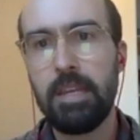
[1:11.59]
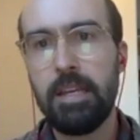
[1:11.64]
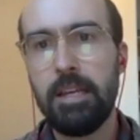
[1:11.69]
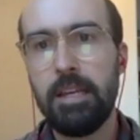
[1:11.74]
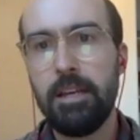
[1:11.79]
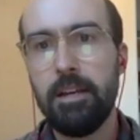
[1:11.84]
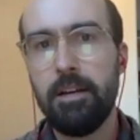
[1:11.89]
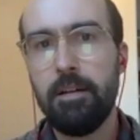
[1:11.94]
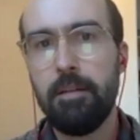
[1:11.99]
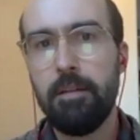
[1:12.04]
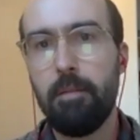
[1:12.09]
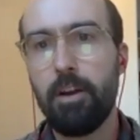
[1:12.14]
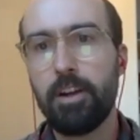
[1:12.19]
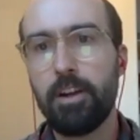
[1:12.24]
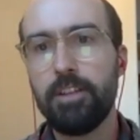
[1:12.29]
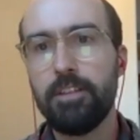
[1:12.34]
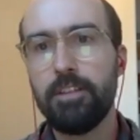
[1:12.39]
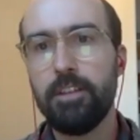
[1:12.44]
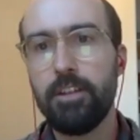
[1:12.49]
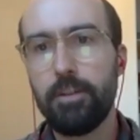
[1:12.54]
Marx's
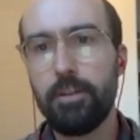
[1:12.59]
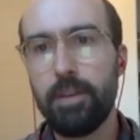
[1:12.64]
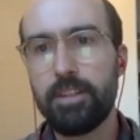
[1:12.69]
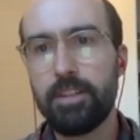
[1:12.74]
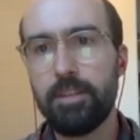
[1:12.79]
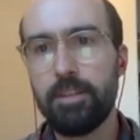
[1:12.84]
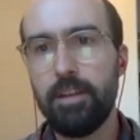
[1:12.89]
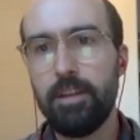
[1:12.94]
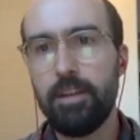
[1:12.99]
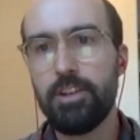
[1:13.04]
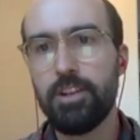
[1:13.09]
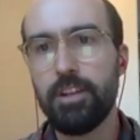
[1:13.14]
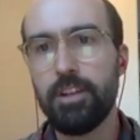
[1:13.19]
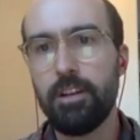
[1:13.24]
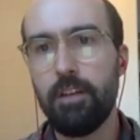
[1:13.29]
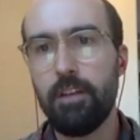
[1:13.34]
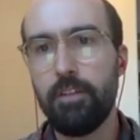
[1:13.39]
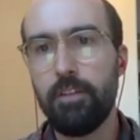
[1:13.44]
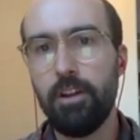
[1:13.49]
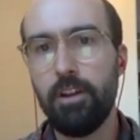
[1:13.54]
underestimation of the
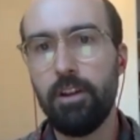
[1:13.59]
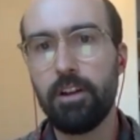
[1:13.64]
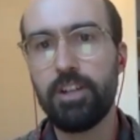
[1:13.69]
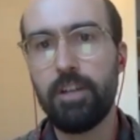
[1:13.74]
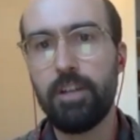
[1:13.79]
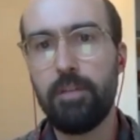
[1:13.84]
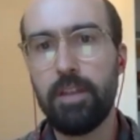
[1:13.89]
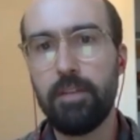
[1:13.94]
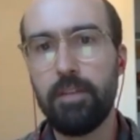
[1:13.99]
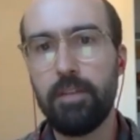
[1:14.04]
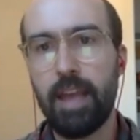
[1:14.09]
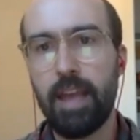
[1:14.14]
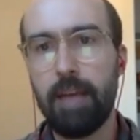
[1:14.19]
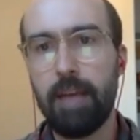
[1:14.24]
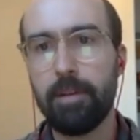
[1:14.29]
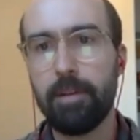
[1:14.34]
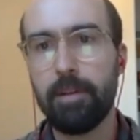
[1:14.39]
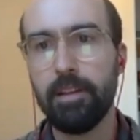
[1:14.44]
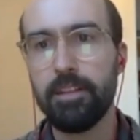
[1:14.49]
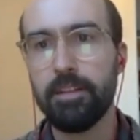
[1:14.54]
longevity of
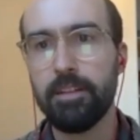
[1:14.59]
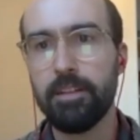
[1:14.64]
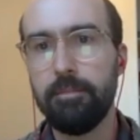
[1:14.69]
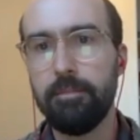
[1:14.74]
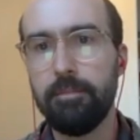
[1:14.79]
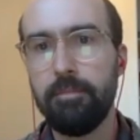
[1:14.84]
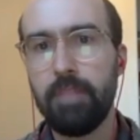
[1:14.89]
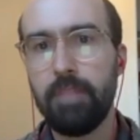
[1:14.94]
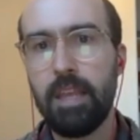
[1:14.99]
capitalism